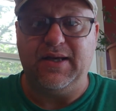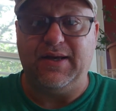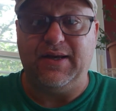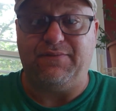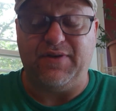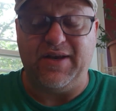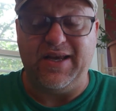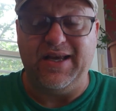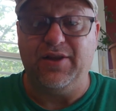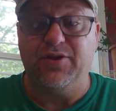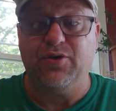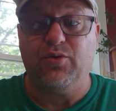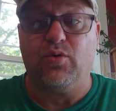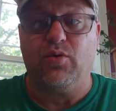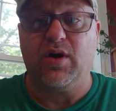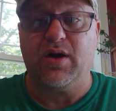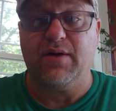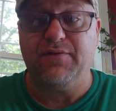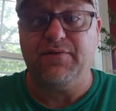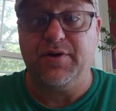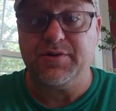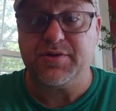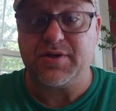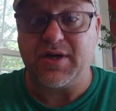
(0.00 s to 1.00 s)
either one
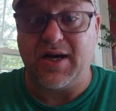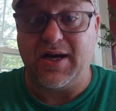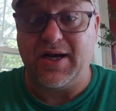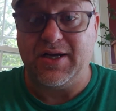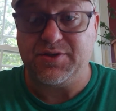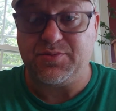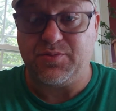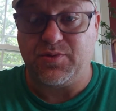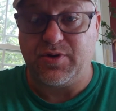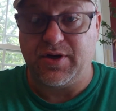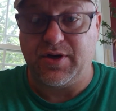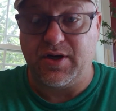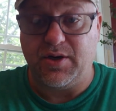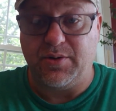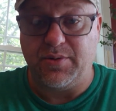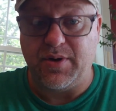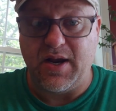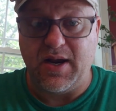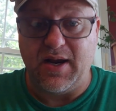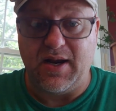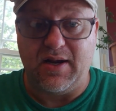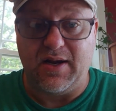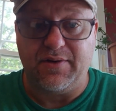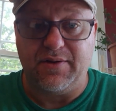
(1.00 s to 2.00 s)
of those guys were to go
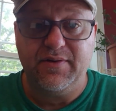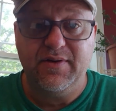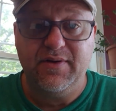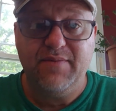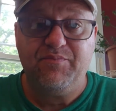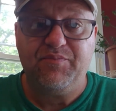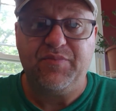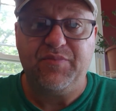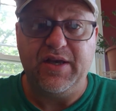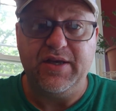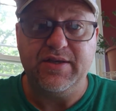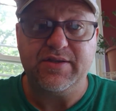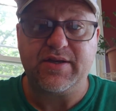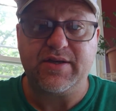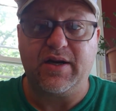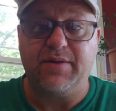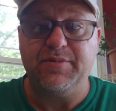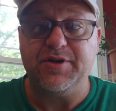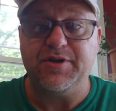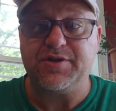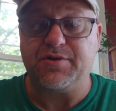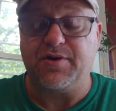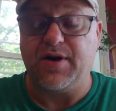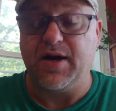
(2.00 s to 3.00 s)
down, he's going to
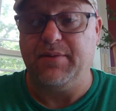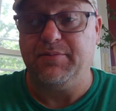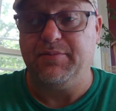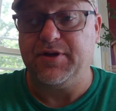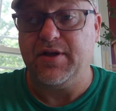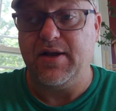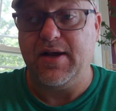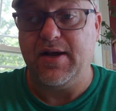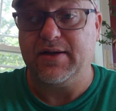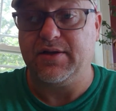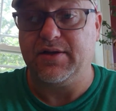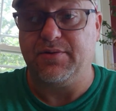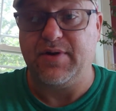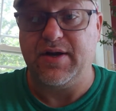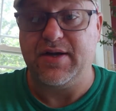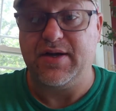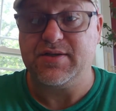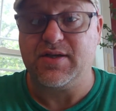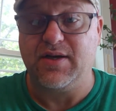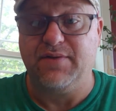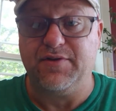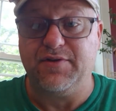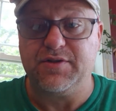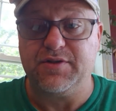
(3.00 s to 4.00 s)
be scrambling like the
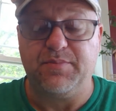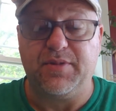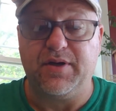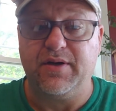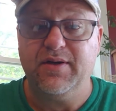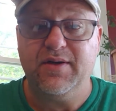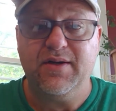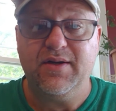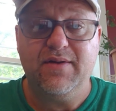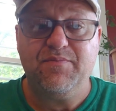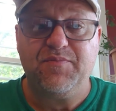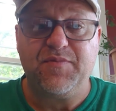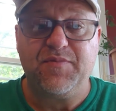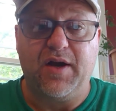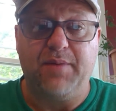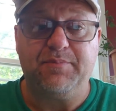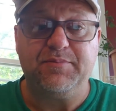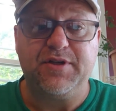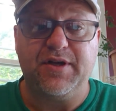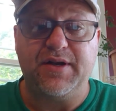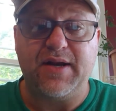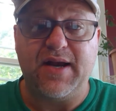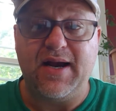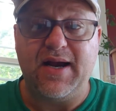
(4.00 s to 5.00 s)
rest of us. But up
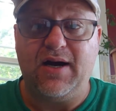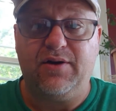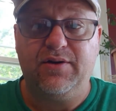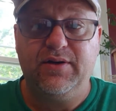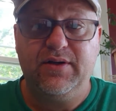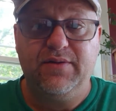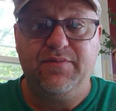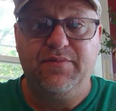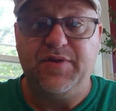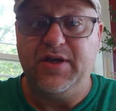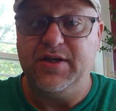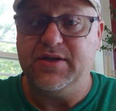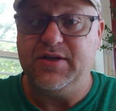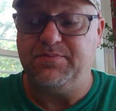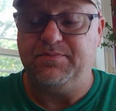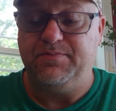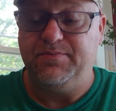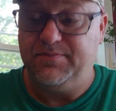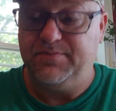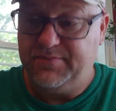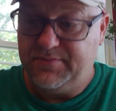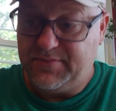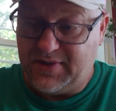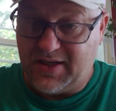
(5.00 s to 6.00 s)
to now, he's,
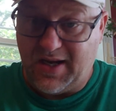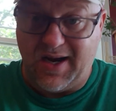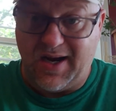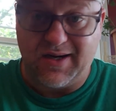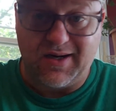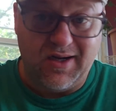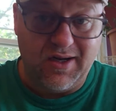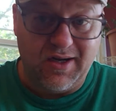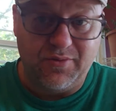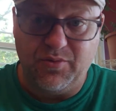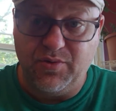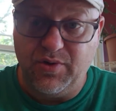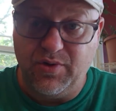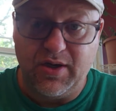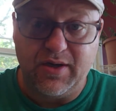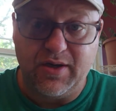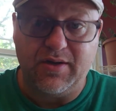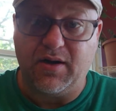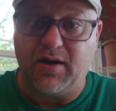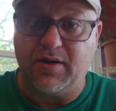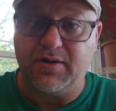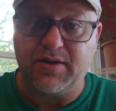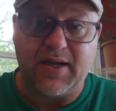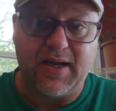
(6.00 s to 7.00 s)
knock on wood,
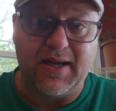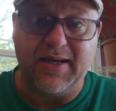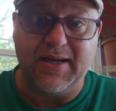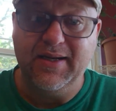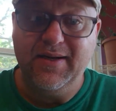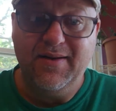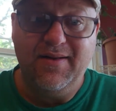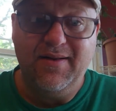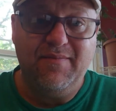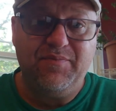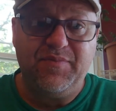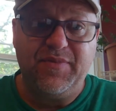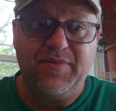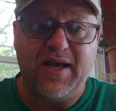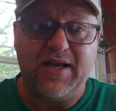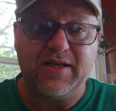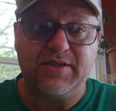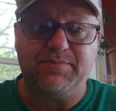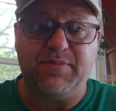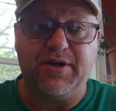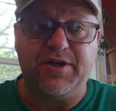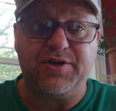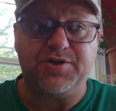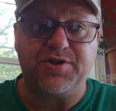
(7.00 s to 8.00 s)
Dirte, has
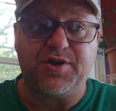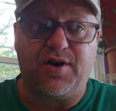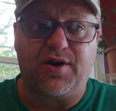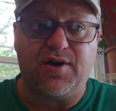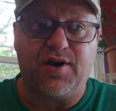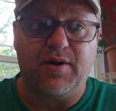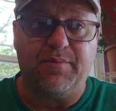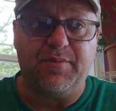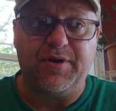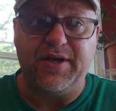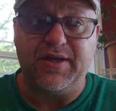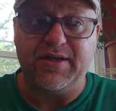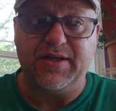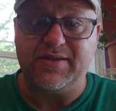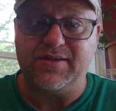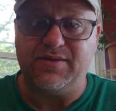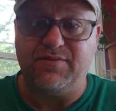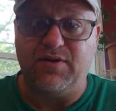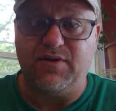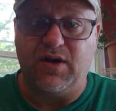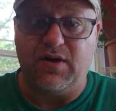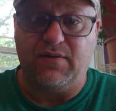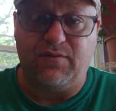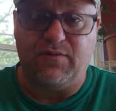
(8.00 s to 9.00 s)
been charmed. He's
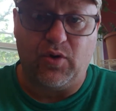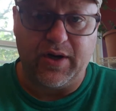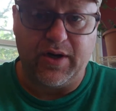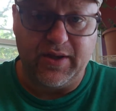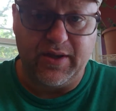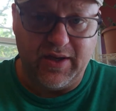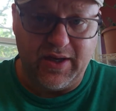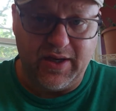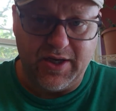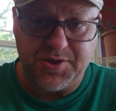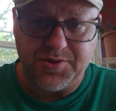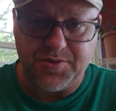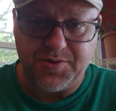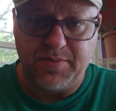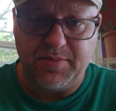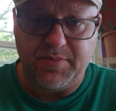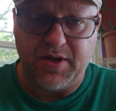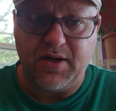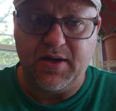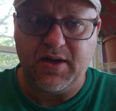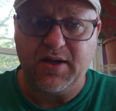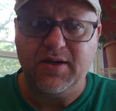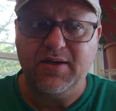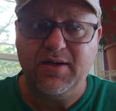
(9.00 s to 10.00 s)
avoided the injury
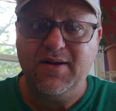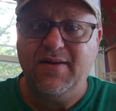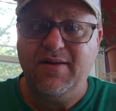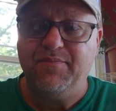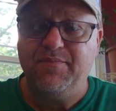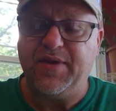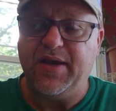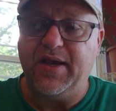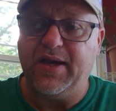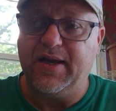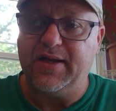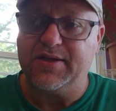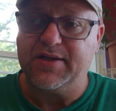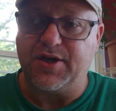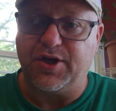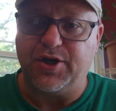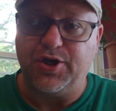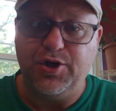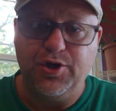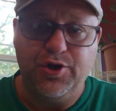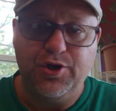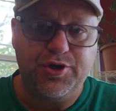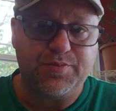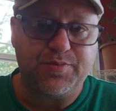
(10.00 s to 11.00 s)
bug. He gets a
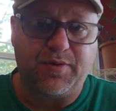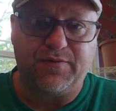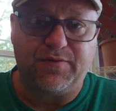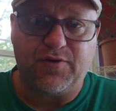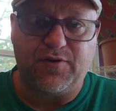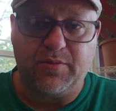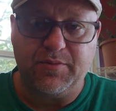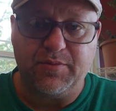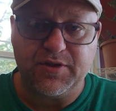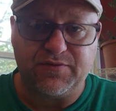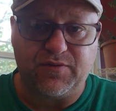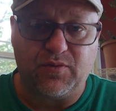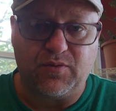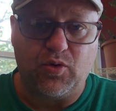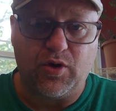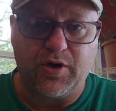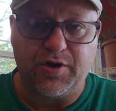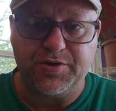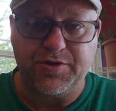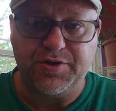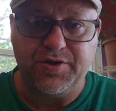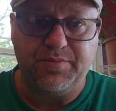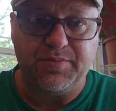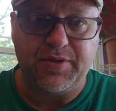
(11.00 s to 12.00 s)
huge performance from one
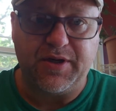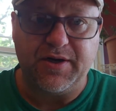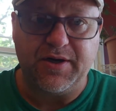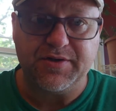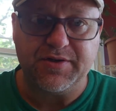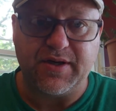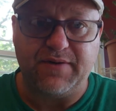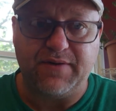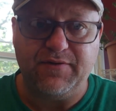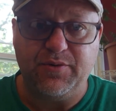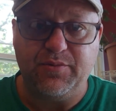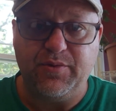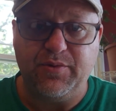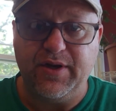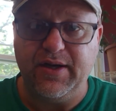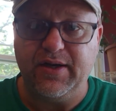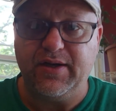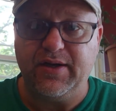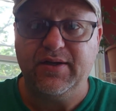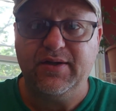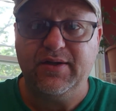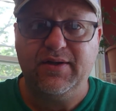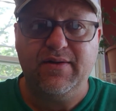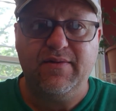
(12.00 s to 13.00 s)
or two players every
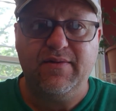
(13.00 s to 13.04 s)
week.